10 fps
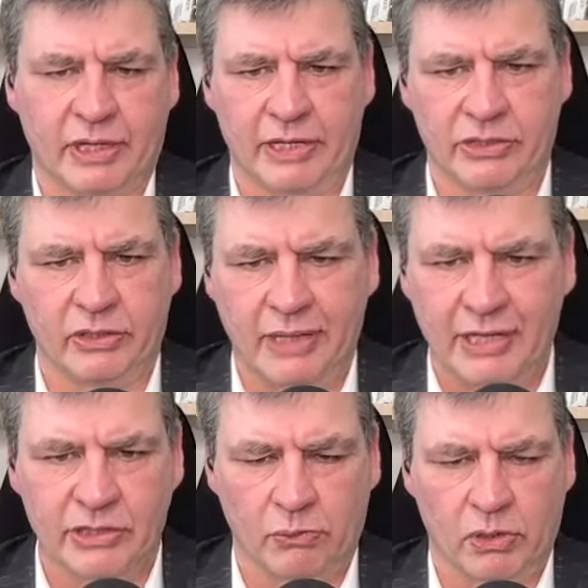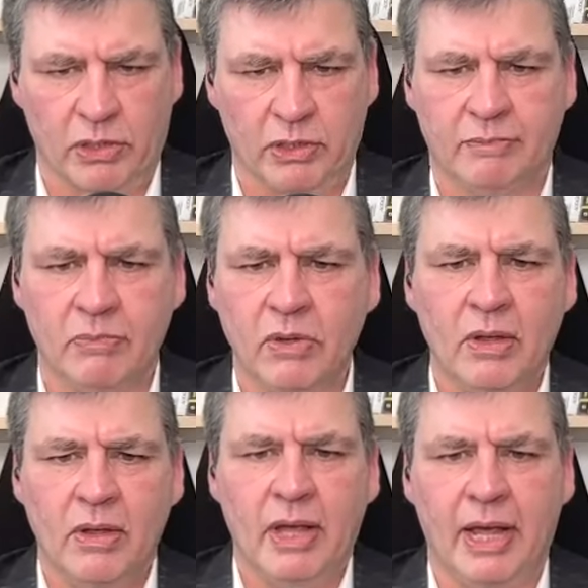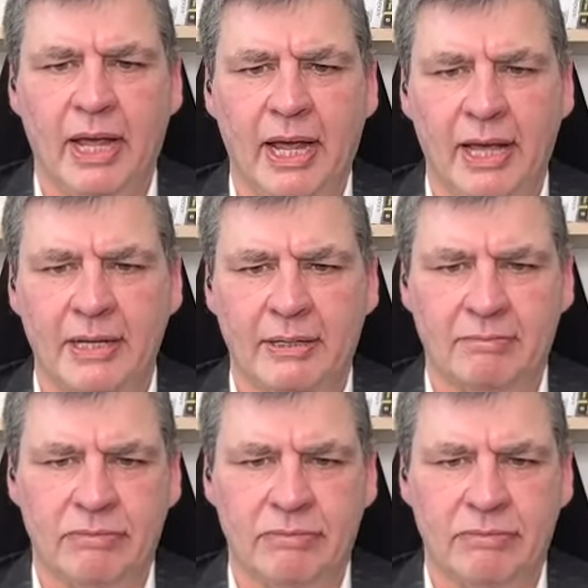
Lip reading: as it were. And,